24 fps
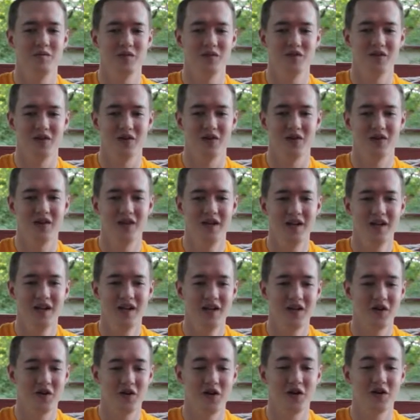So
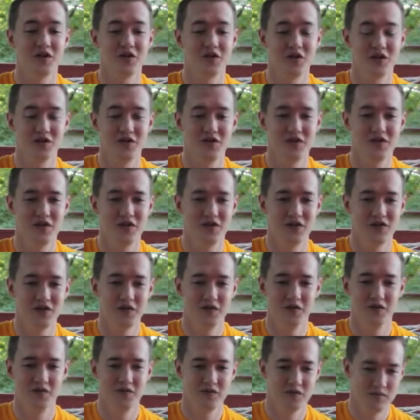I encourage you
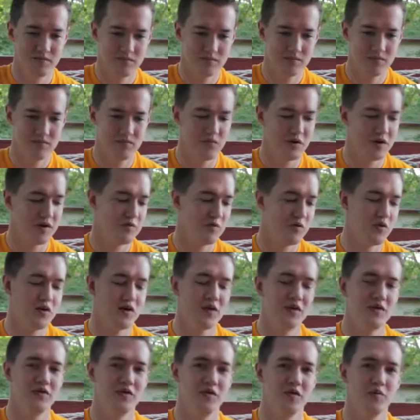to read
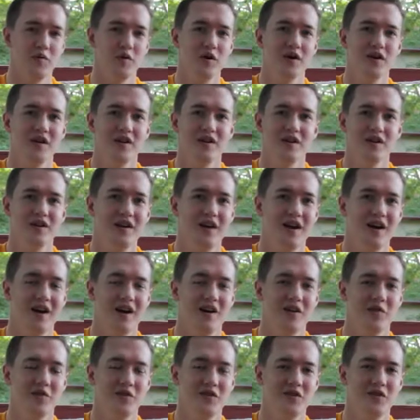more of the book
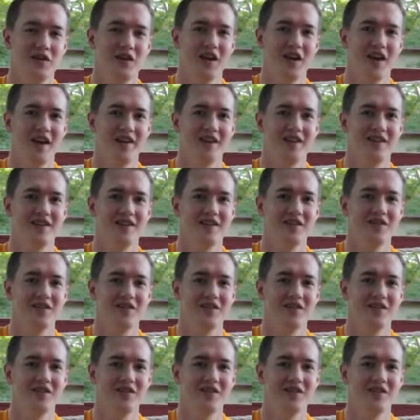uh, when you can,